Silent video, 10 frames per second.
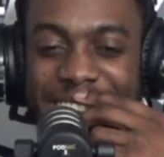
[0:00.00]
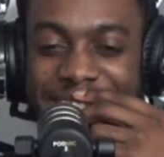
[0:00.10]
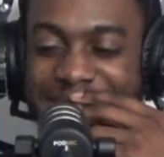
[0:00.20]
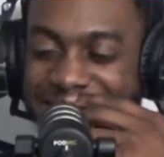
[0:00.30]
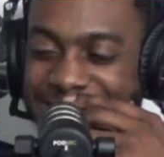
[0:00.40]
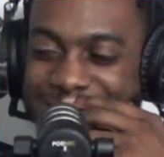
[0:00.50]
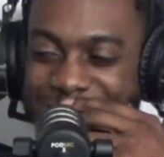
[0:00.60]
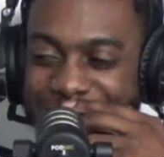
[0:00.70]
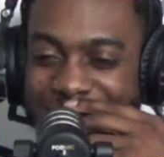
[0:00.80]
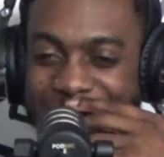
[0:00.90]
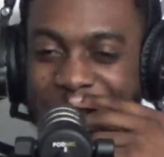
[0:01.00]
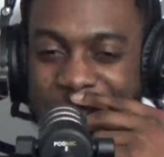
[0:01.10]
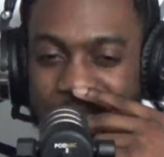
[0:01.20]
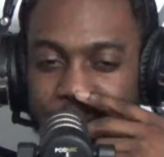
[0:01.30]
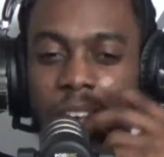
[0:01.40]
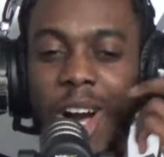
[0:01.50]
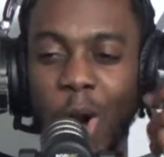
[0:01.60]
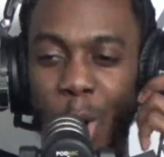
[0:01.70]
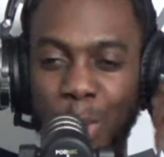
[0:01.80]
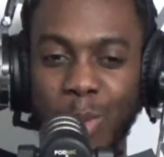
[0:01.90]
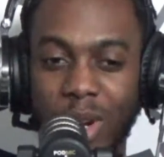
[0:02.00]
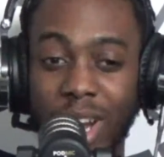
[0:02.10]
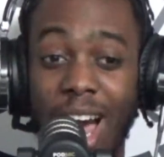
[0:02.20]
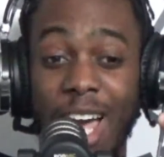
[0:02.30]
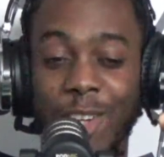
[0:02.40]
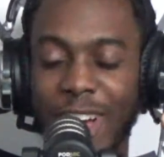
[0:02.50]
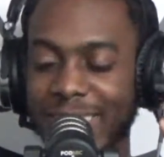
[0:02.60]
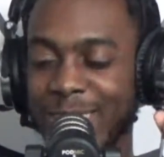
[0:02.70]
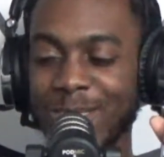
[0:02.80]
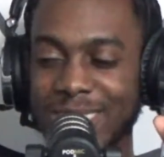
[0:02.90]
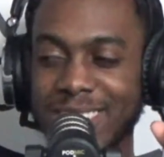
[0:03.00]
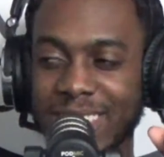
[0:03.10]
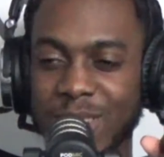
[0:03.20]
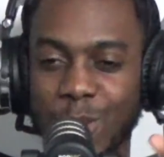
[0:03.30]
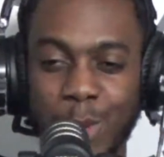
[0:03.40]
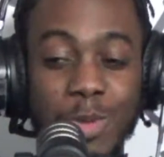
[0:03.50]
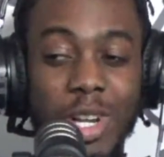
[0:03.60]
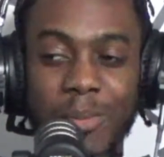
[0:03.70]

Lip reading: Anakin is really on some Obi-Wan. Either I kill these niggas or you come